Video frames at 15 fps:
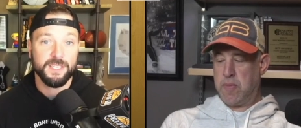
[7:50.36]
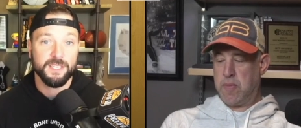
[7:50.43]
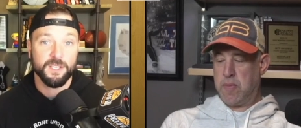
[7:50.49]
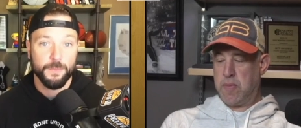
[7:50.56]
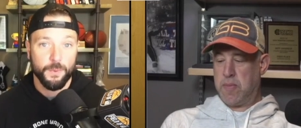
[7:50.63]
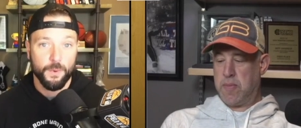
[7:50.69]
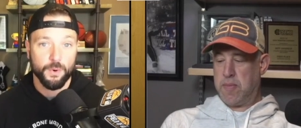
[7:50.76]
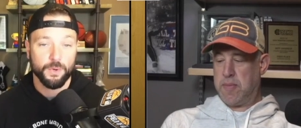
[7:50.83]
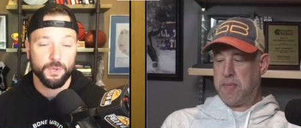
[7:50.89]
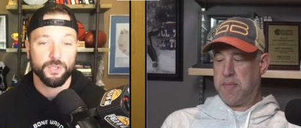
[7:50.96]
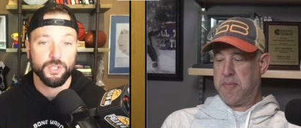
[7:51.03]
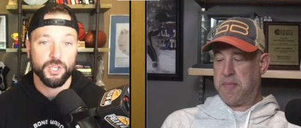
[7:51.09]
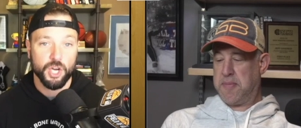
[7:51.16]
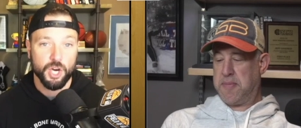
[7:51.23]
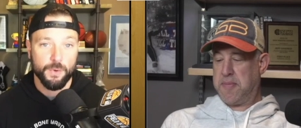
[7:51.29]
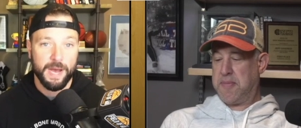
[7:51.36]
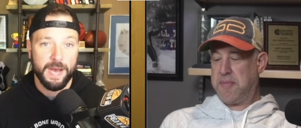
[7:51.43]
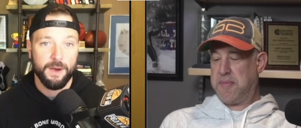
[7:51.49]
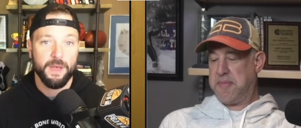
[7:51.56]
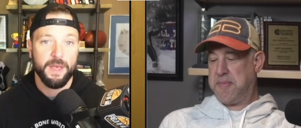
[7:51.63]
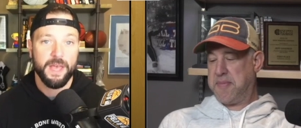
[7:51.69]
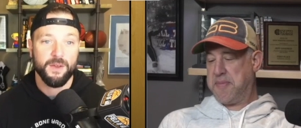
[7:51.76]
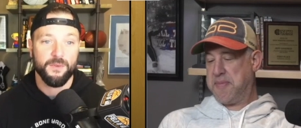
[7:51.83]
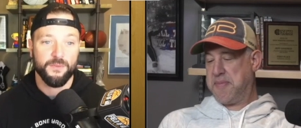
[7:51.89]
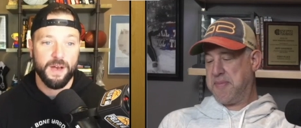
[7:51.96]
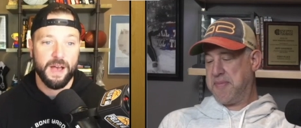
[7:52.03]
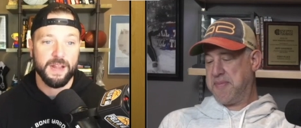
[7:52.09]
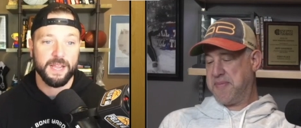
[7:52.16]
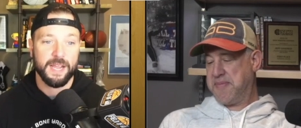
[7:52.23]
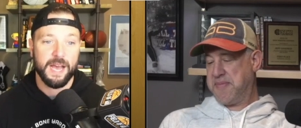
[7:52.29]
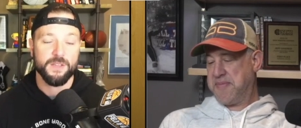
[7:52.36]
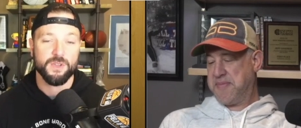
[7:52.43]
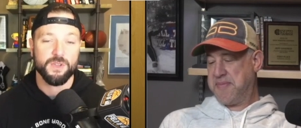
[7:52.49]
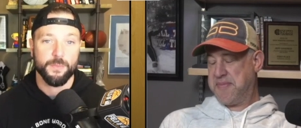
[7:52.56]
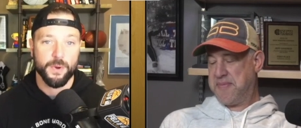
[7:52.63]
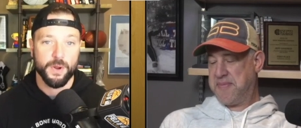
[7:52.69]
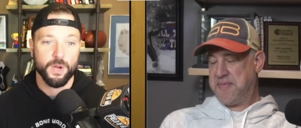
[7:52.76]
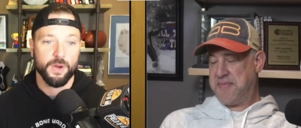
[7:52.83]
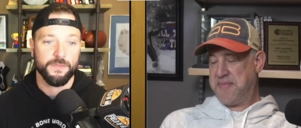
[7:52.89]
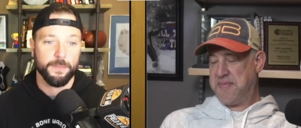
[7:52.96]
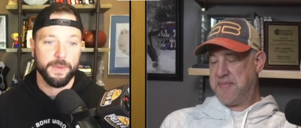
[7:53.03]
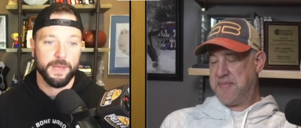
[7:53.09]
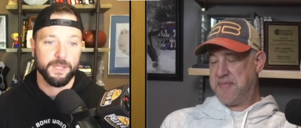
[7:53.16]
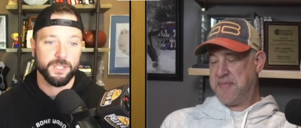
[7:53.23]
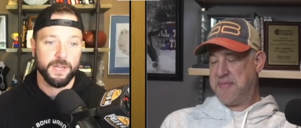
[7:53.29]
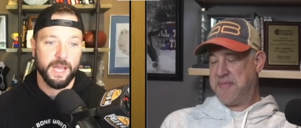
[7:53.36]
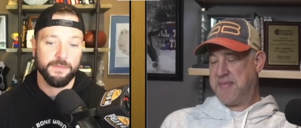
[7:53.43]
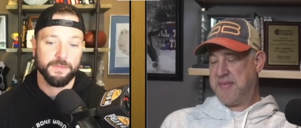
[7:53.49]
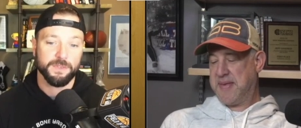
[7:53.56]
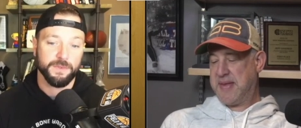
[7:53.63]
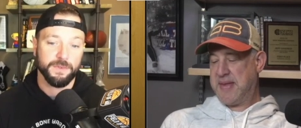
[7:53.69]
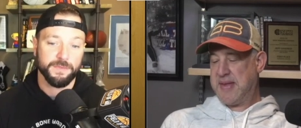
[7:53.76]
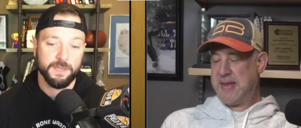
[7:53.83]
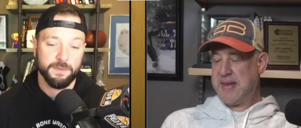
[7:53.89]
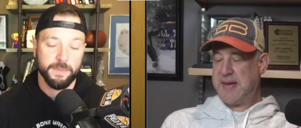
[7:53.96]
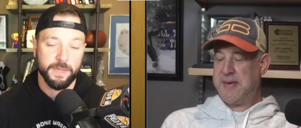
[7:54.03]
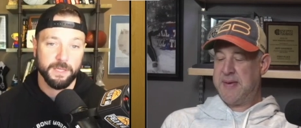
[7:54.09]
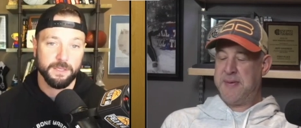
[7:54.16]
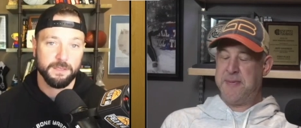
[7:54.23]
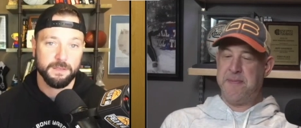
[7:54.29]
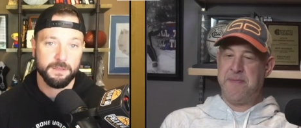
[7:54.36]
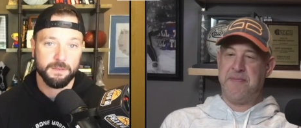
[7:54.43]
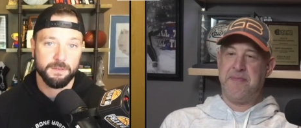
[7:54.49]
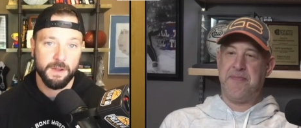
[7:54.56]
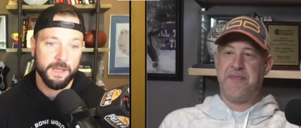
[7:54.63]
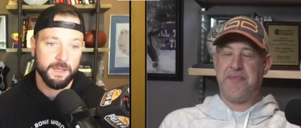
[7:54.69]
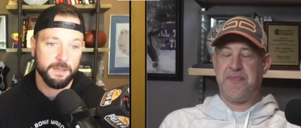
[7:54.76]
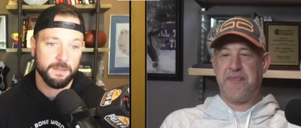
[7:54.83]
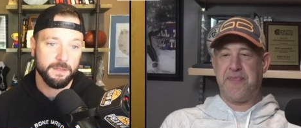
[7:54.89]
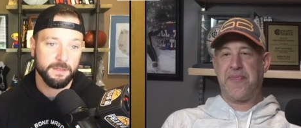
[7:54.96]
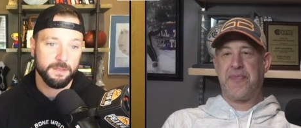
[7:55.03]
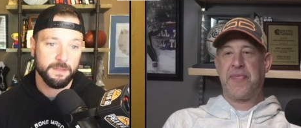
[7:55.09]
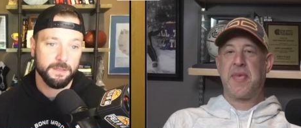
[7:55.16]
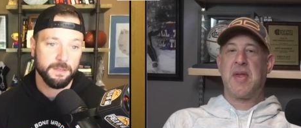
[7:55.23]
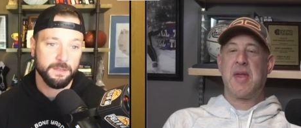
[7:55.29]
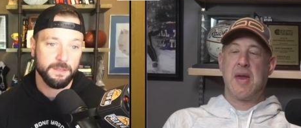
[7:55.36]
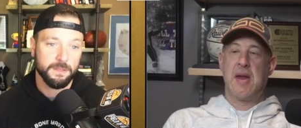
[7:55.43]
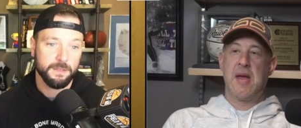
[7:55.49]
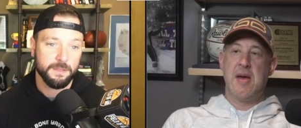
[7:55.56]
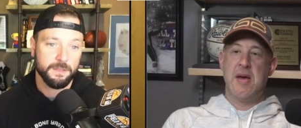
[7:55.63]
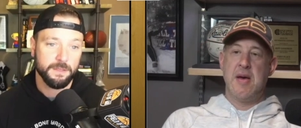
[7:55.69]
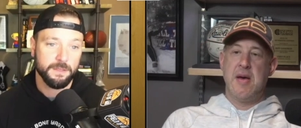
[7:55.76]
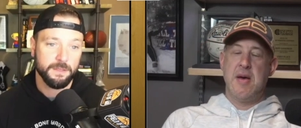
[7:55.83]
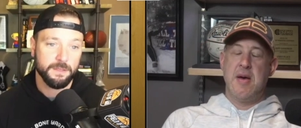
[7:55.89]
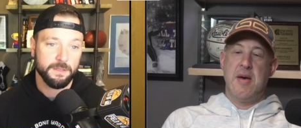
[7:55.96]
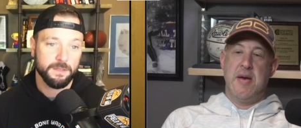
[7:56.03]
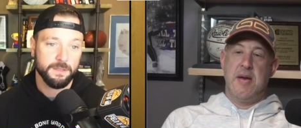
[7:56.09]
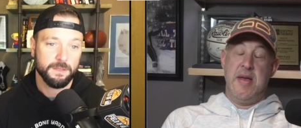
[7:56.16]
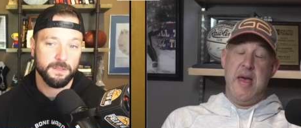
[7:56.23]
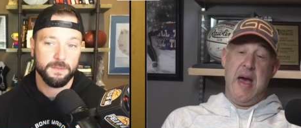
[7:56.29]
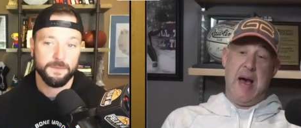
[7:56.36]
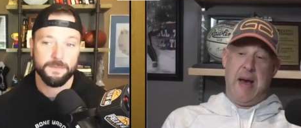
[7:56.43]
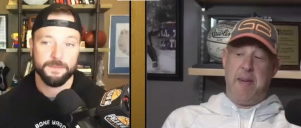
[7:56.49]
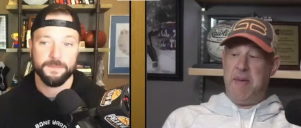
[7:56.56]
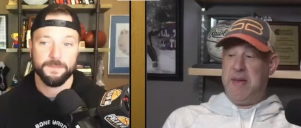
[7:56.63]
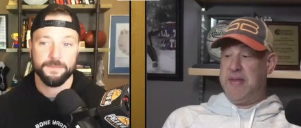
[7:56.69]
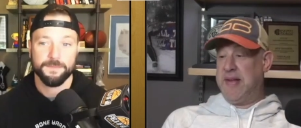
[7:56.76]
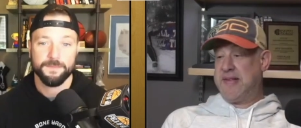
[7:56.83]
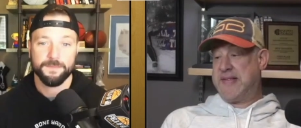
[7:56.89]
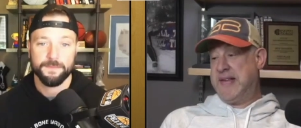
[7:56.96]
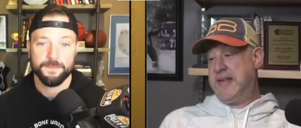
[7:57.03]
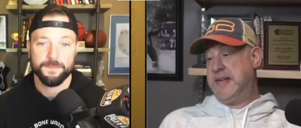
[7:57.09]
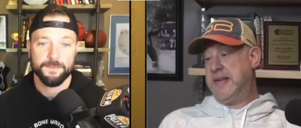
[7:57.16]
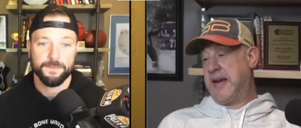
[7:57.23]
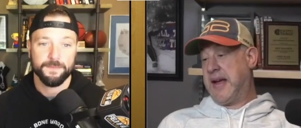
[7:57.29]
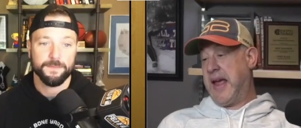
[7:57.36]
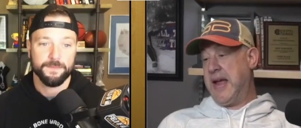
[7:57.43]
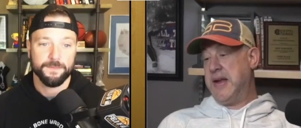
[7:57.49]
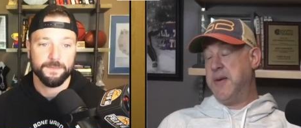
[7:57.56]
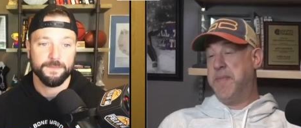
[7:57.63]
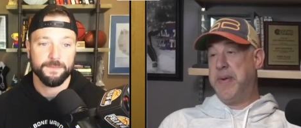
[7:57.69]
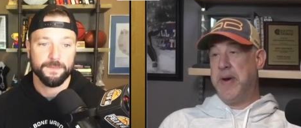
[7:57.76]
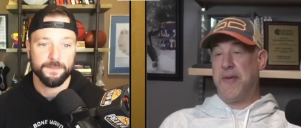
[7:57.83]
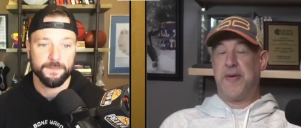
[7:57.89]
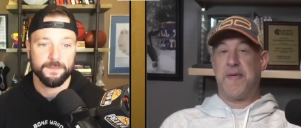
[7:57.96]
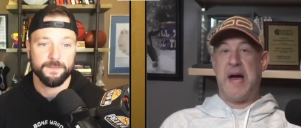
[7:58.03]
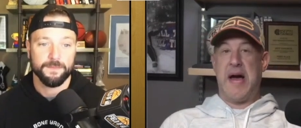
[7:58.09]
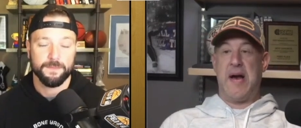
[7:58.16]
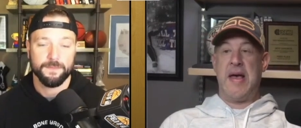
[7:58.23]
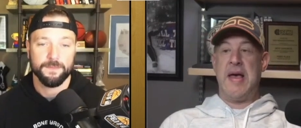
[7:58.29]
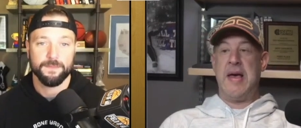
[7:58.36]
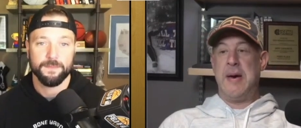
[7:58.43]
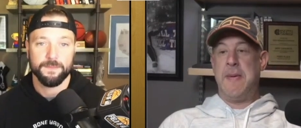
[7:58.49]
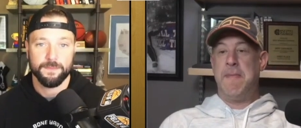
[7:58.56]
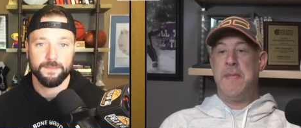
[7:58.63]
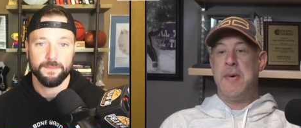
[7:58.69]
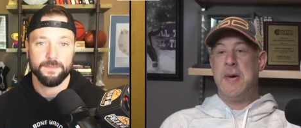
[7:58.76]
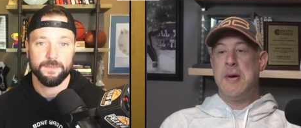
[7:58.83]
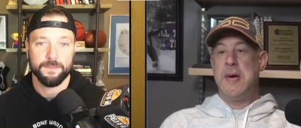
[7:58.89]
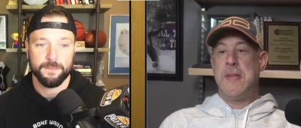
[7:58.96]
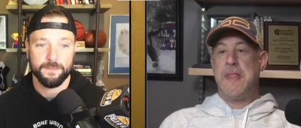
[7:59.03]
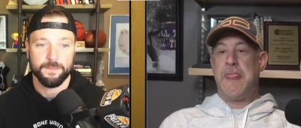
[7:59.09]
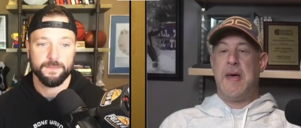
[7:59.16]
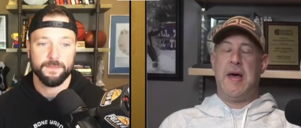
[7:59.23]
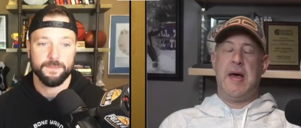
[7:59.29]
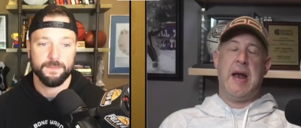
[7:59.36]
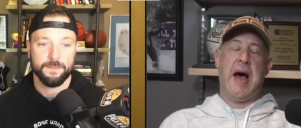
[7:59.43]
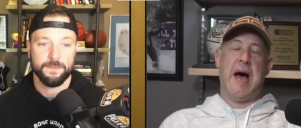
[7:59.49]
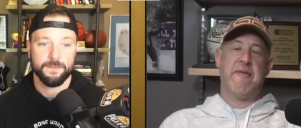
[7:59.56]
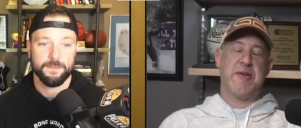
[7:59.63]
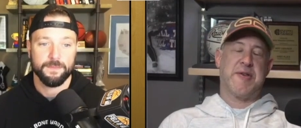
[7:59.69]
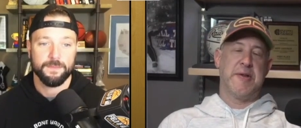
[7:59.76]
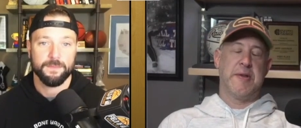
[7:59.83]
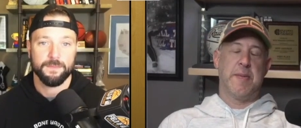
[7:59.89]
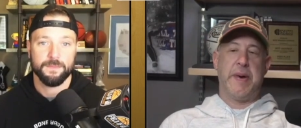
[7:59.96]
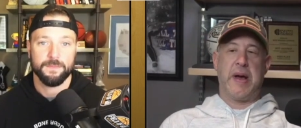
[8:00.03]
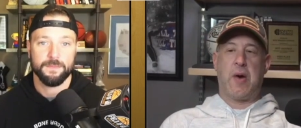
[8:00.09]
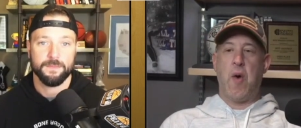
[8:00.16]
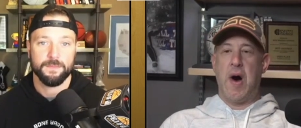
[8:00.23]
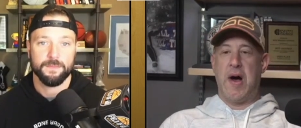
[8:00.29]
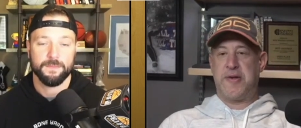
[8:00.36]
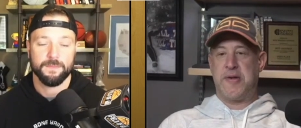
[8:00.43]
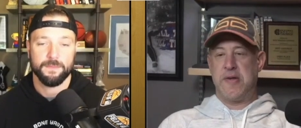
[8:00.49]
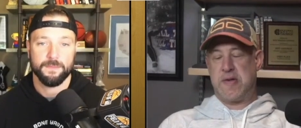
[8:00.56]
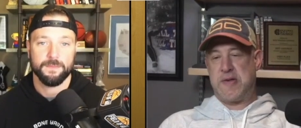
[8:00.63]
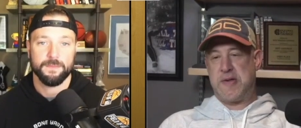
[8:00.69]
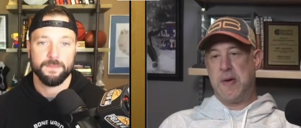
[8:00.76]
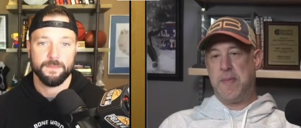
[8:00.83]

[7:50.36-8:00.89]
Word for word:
Speaker 1: in the portal to go out and find a guy you can bring off the bench and average 15 minutes, right?
Speaker 2: Yeah. I mean, listen, again, you build around him. And obviously, the big question still